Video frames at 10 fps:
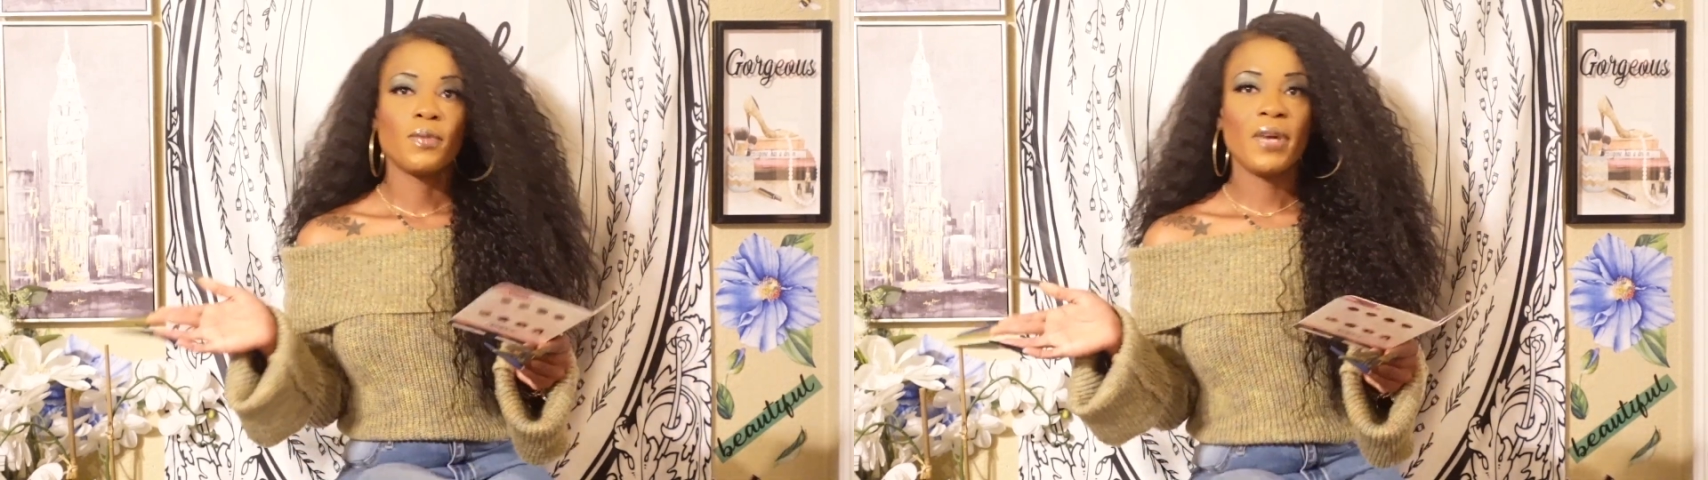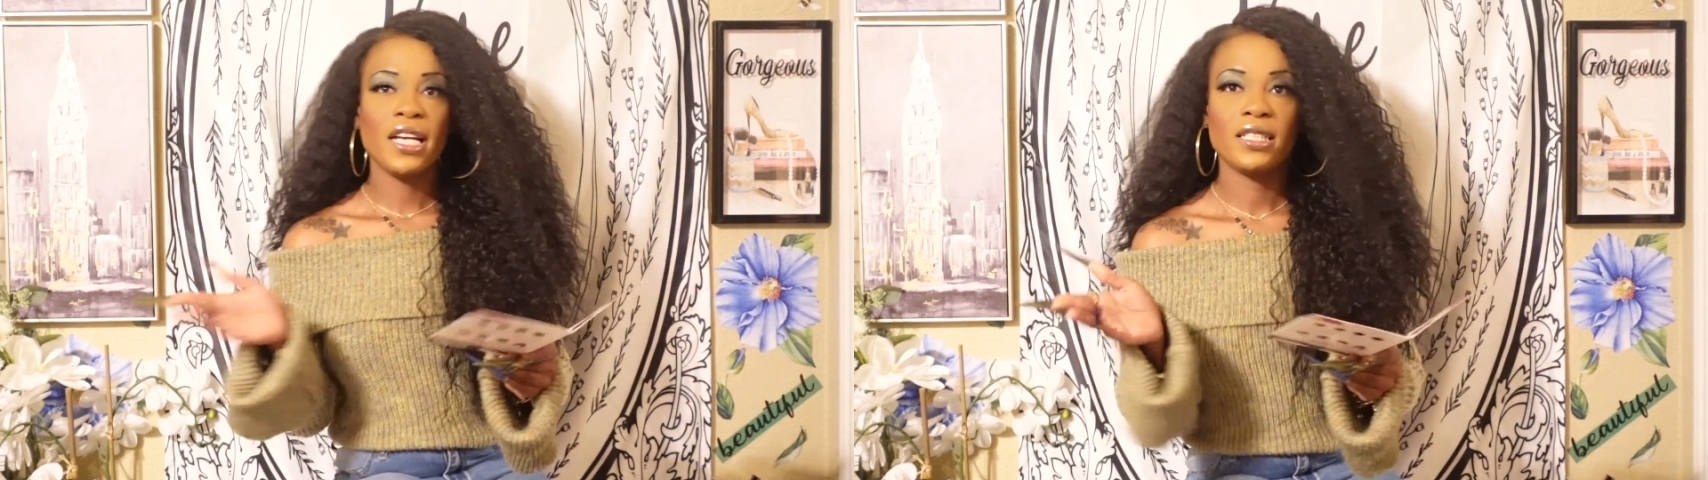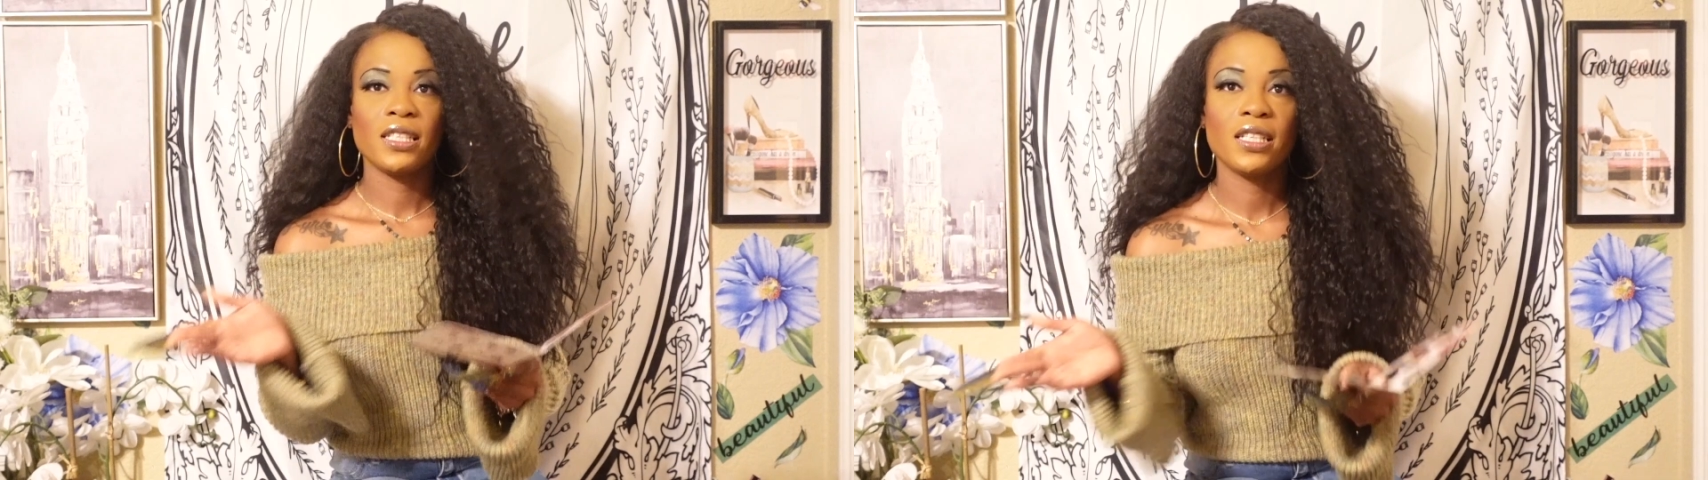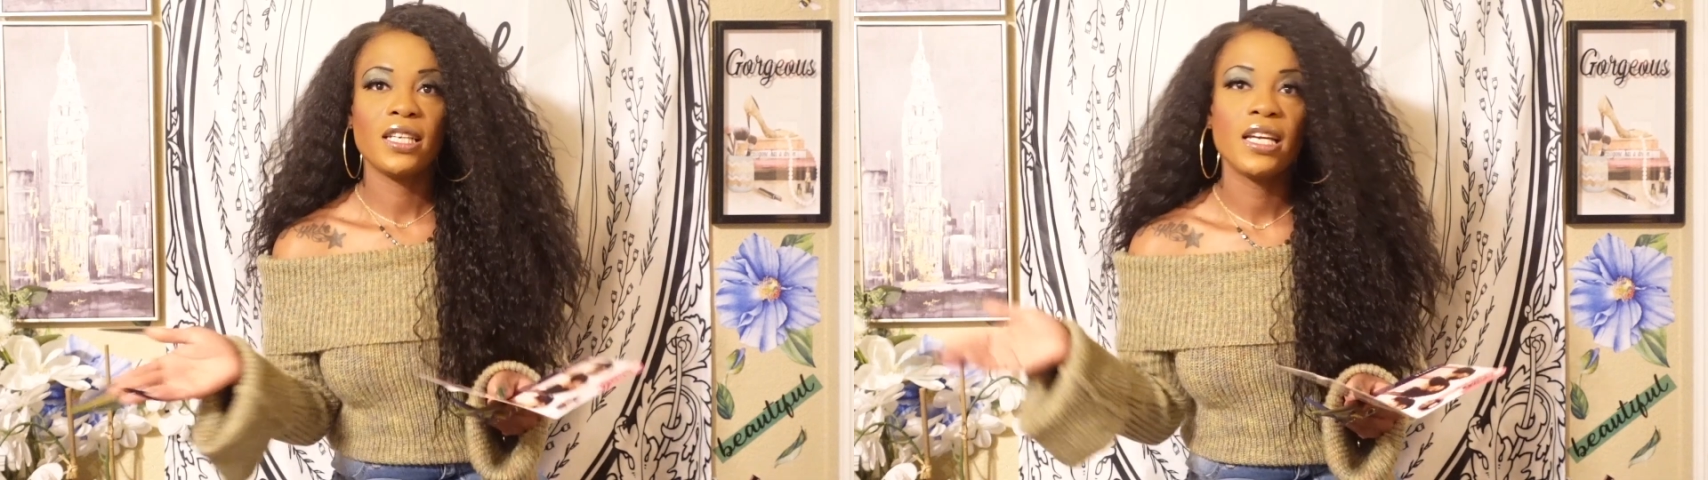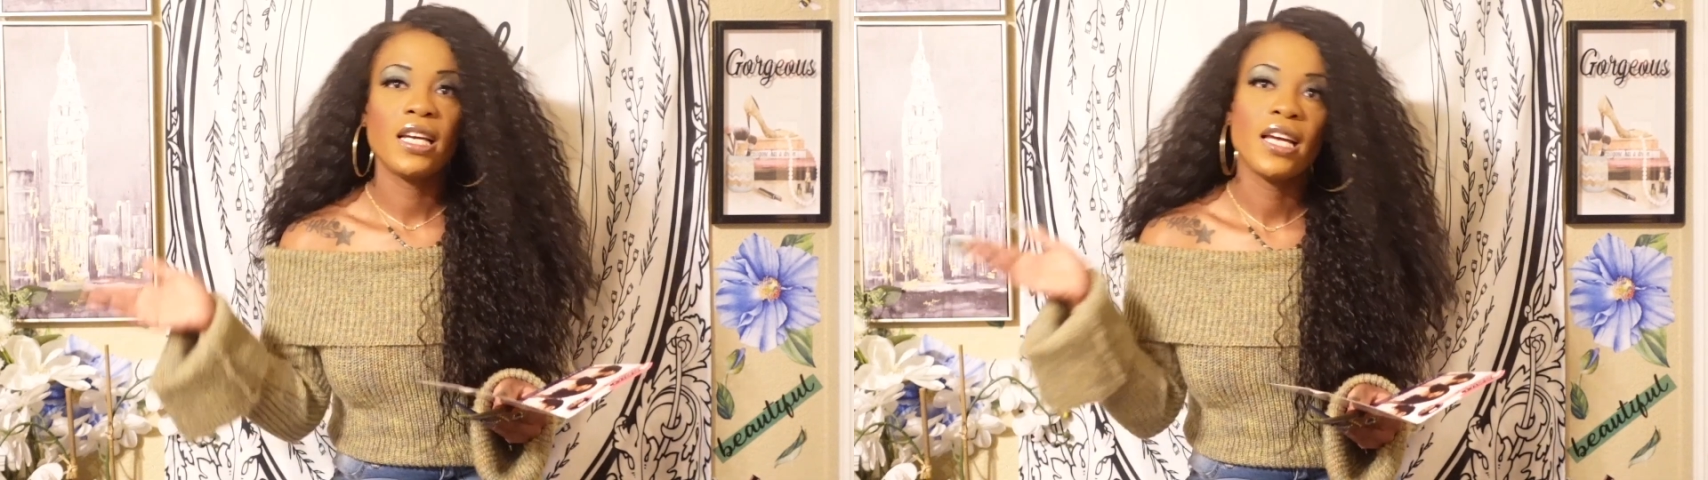
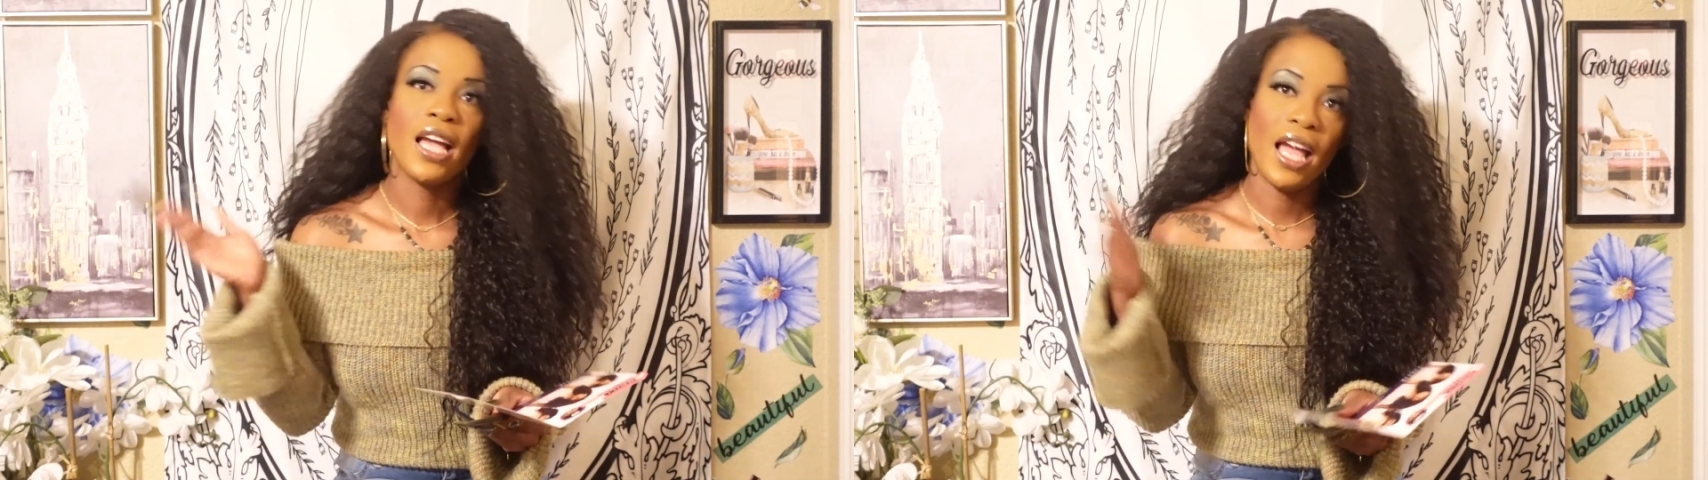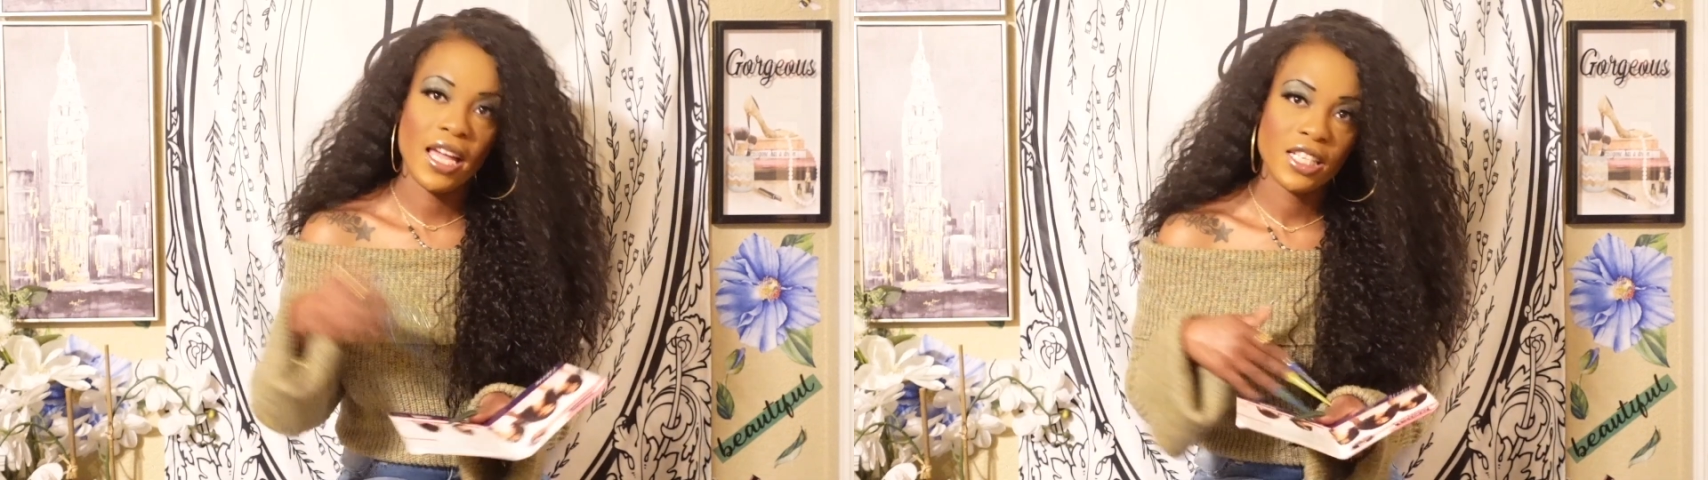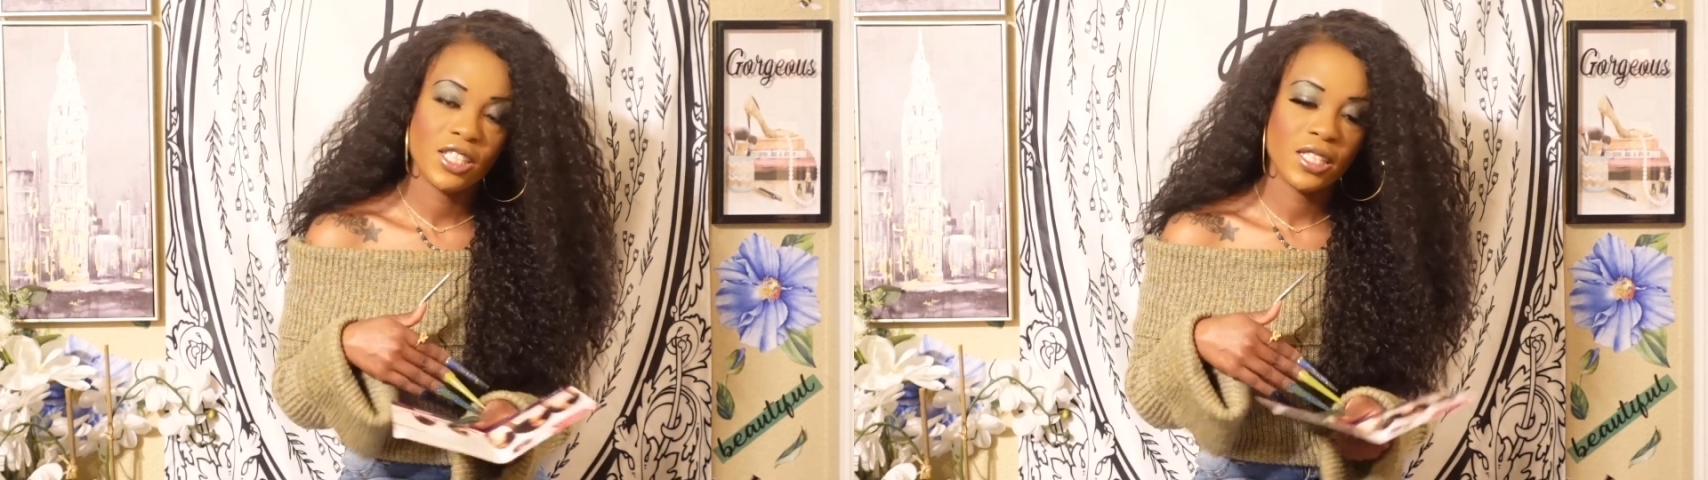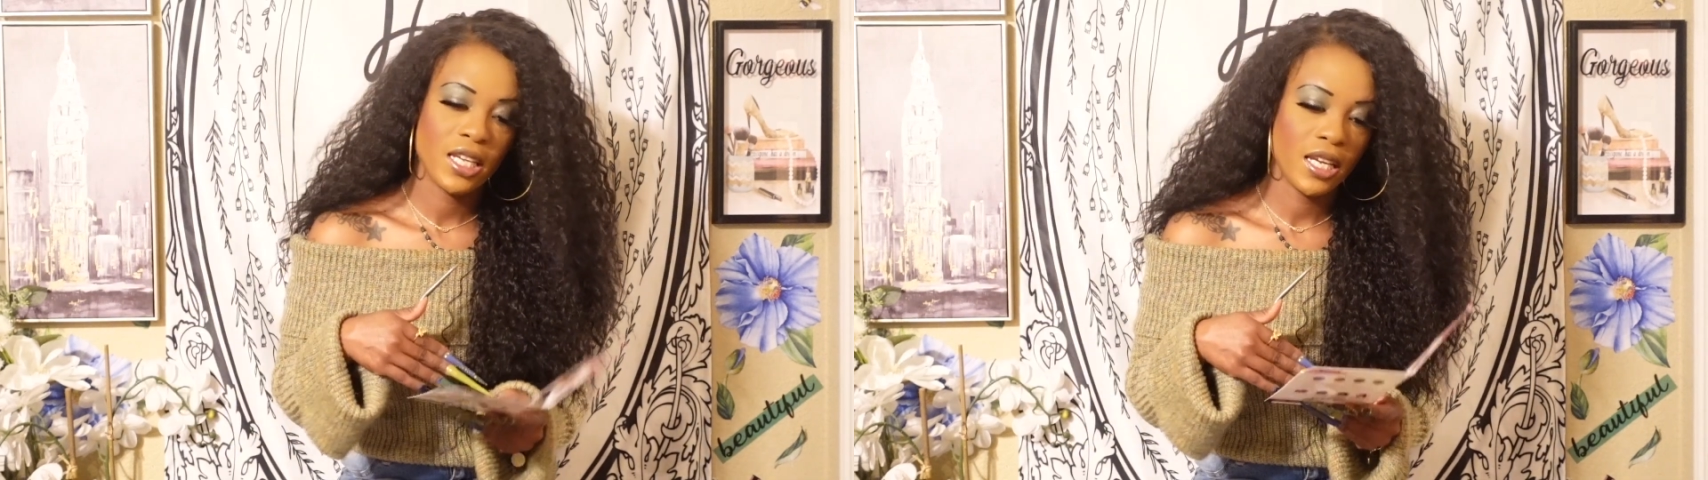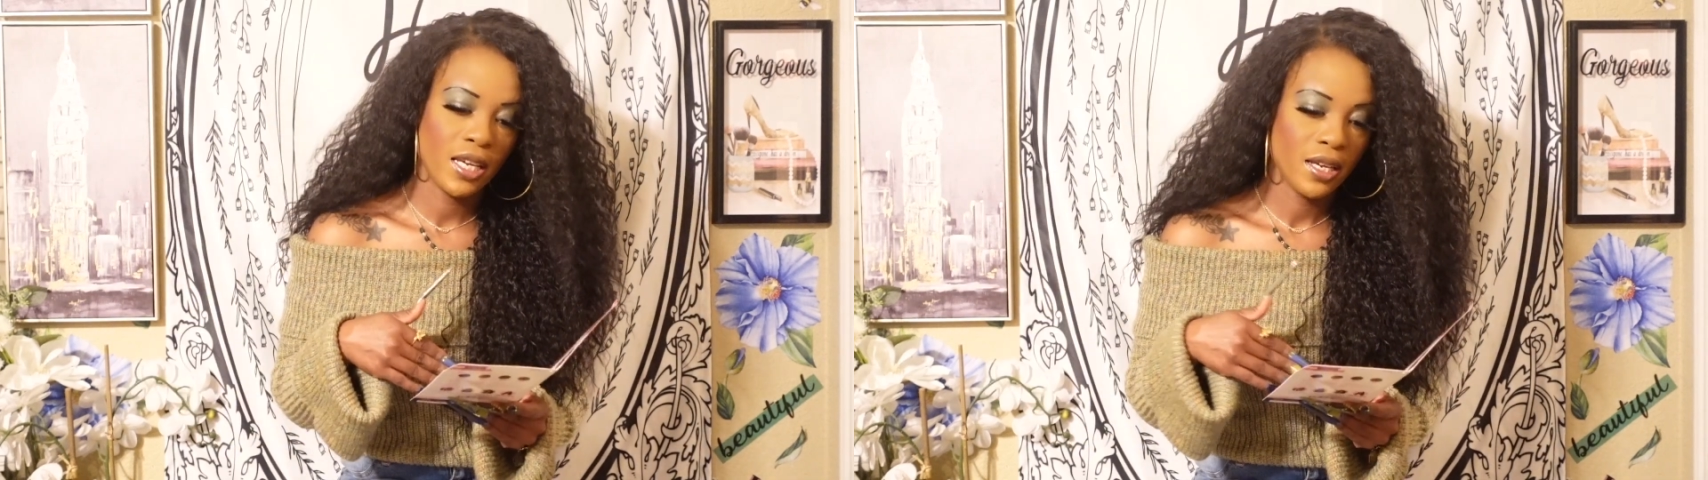basically
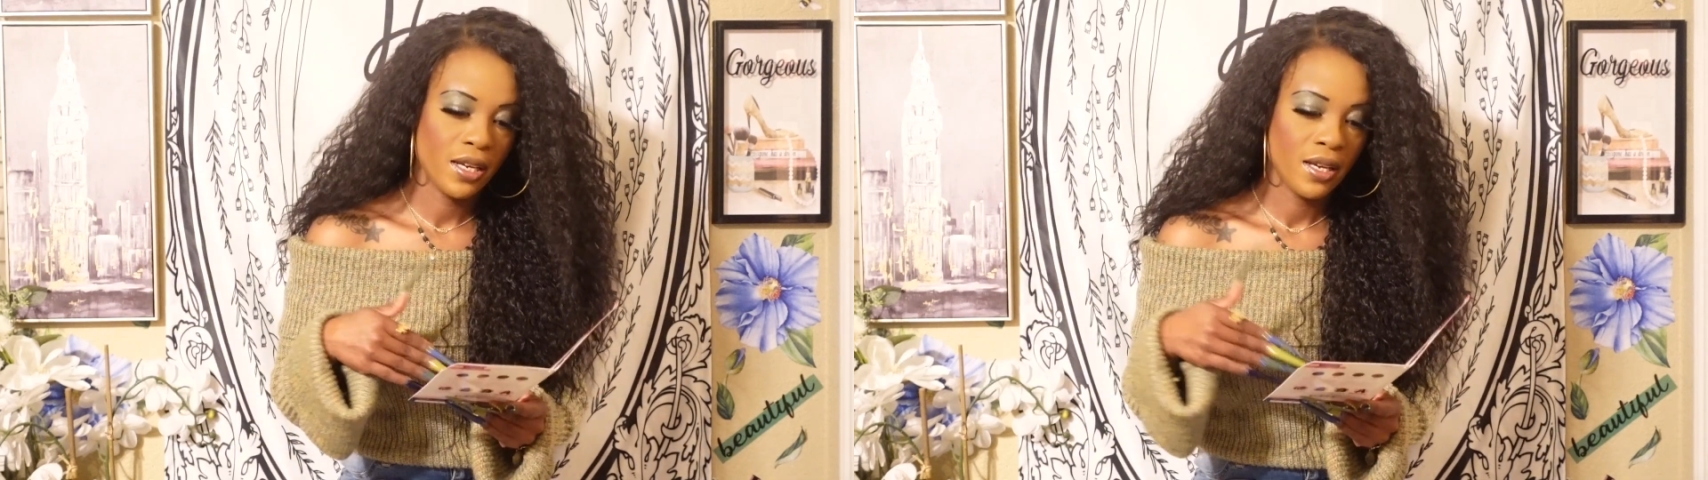HD